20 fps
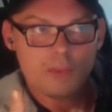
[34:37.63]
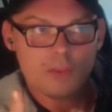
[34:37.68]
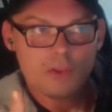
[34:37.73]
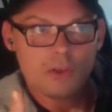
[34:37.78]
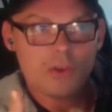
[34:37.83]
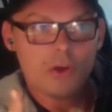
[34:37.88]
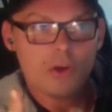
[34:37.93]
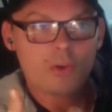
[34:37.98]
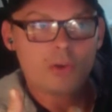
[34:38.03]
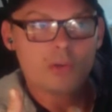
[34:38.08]

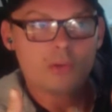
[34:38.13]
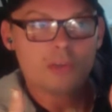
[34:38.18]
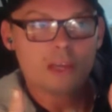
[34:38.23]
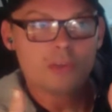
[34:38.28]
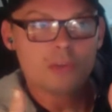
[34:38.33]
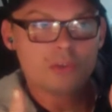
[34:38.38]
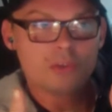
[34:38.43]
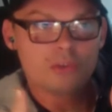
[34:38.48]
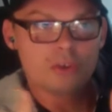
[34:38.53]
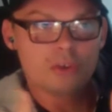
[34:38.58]
not only
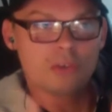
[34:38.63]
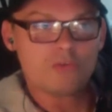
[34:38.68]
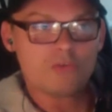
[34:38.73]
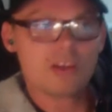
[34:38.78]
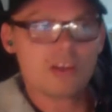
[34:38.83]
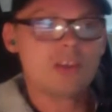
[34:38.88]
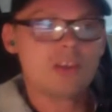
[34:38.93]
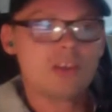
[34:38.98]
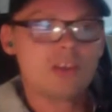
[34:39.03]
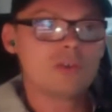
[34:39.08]
be able to
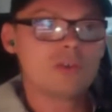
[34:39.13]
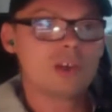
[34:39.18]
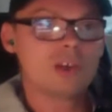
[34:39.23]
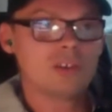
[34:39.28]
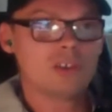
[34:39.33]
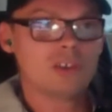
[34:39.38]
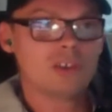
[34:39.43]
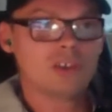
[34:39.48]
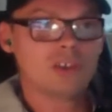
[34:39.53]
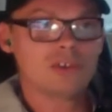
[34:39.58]
convey your
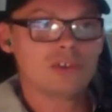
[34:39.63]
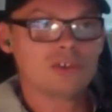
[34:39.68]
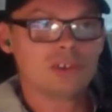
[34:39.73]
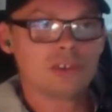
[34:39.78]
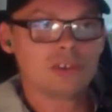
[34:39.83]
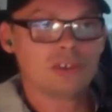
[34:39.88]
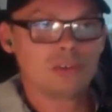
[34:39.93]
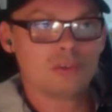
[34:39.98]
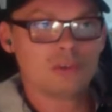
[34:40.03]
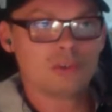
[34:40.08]

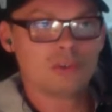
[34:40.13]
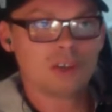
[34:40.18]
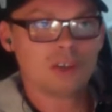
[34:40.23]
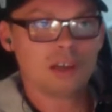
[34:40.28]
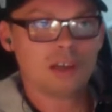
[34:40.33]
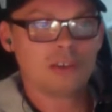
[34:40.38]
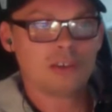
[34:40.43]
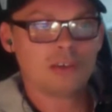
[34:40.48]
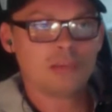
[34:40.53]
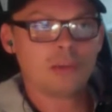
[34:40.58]
ideas and
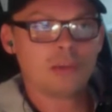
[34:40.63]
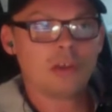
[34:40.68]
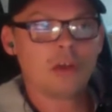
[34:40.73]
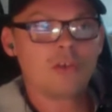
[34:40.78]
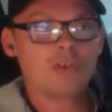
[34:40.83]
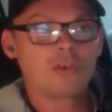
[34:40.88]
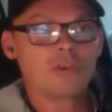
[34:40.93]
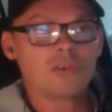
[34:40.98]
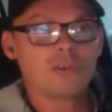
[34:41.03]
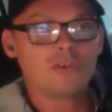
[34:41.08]
communicate them, but
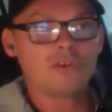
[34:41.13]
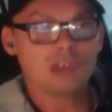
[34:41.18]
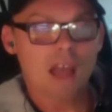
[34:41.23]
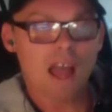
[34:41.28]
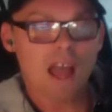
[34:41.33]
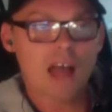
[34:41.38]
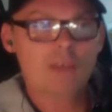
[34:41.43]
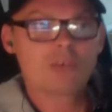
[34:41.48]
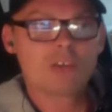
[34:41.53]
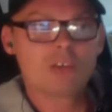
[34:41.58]
also if you
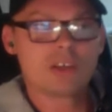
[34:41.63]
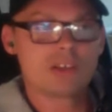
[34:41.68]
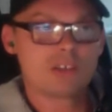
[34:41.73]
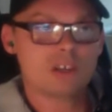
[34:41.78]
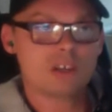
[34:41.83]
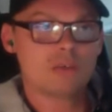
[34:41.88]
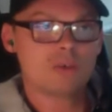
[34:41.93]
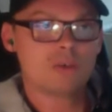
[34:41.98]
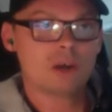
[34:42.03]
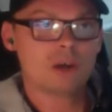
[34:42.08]
have an
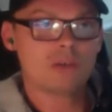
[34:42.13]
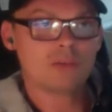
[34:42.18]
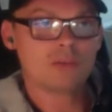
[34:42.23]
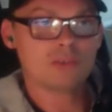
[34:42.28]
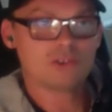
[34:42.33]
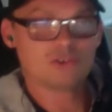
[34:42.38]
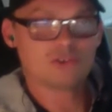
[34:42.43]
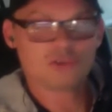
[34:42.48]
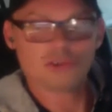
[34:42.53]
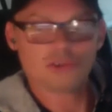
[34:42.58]
idea, you have to
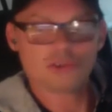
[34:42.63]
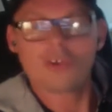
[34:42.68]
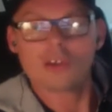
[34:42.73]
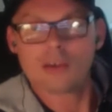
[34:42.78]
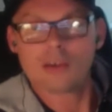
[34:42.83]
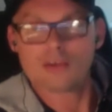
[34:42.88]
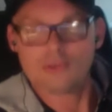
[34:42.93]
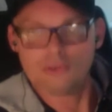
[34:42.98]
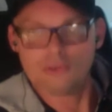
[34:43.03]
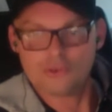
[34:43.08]
be strong
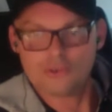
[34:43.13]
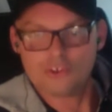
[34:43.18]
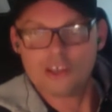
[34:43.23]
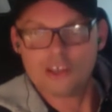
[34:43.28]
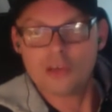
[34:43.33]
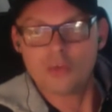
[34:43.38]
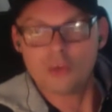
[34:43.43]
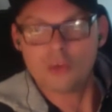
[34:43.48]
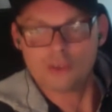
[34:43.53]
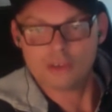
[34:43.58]
enough to
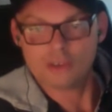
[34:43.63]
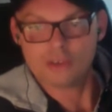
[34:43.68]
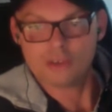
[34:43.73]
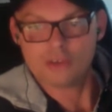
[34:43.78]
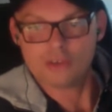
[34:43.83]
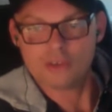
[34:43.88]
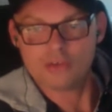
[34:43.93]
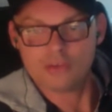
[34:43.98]
stick with it.